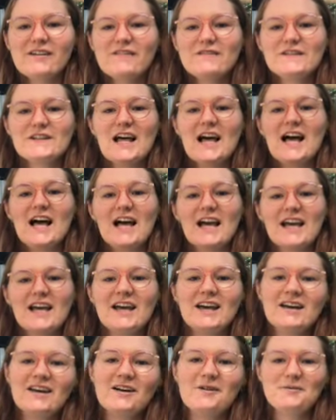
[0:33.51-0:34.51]
fly
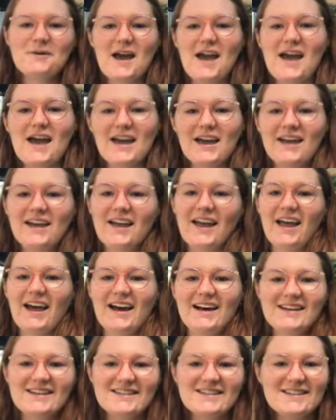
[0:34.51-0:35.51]
away
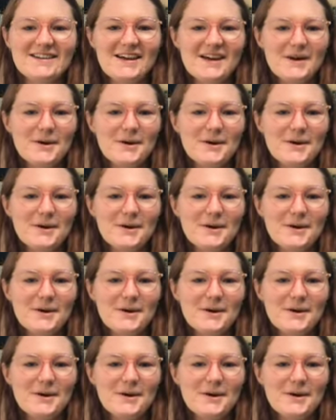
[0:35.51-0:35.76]
and